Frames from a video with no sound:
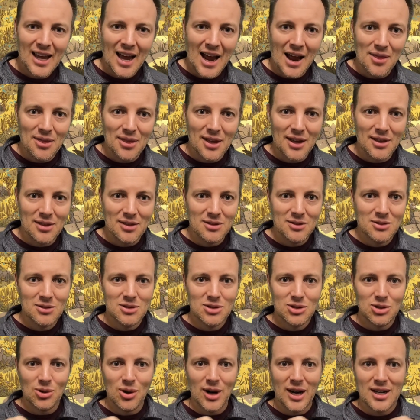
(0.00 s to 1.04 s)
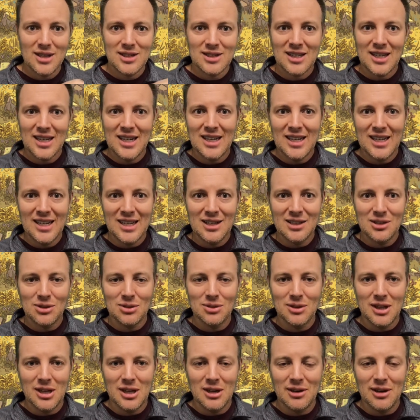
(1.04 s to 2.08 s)
and then translating it
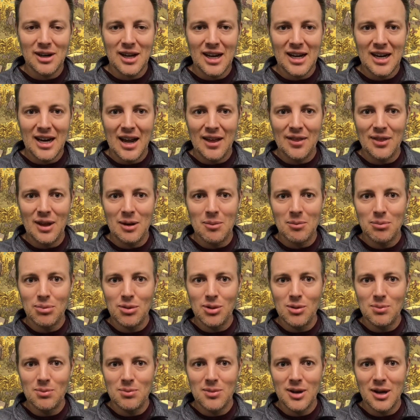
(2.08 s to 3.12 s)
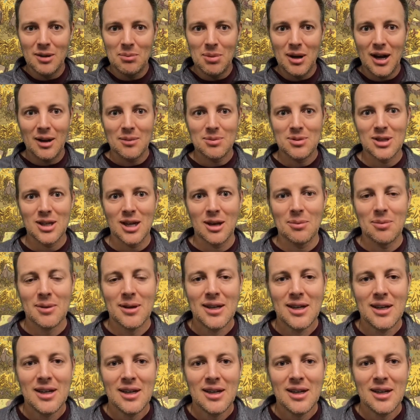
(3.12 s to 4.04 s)
through the internet, and then boop, it pops up